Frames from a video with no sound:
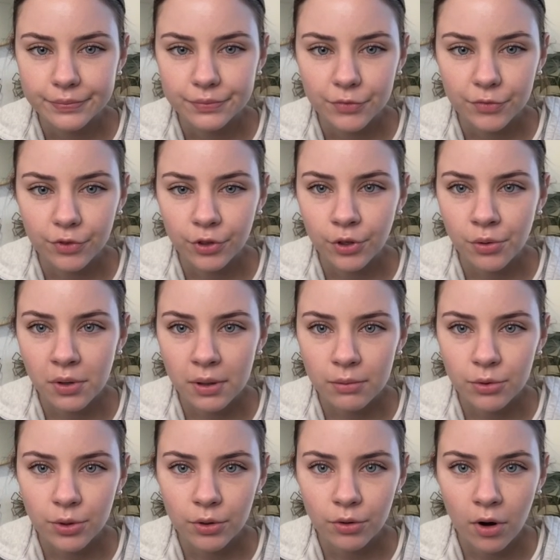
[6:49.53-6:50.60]
if you know what I'm
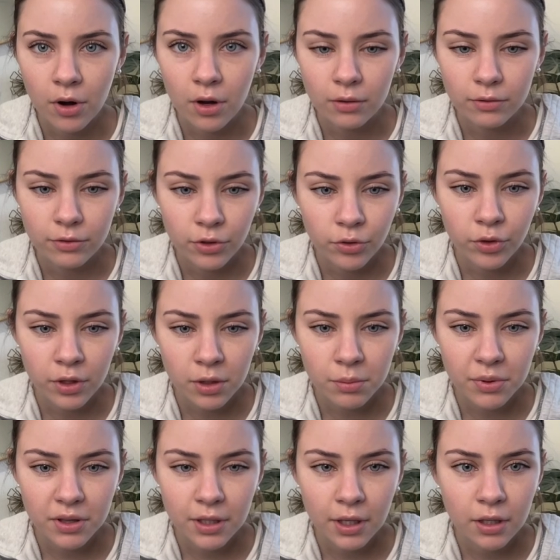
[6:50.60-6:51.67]
doing wrong, feel free to
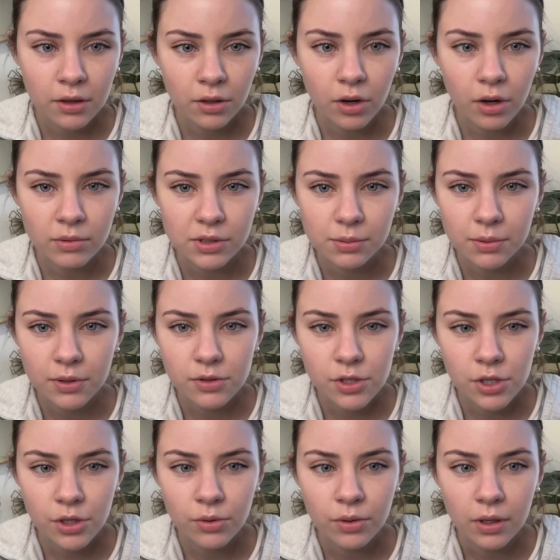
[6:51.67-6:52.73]
put that in the comments below
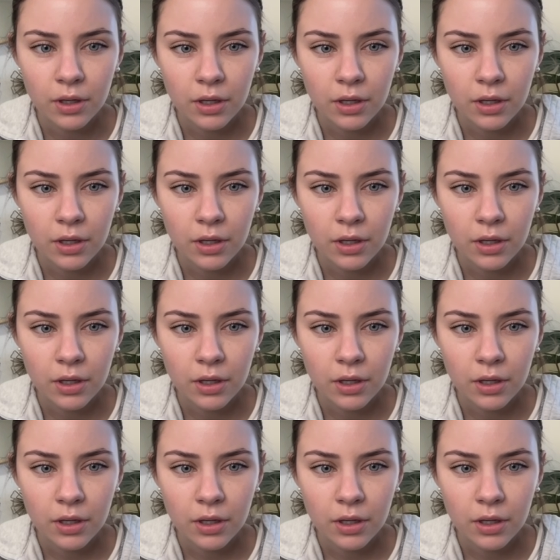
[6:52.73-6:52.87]
too.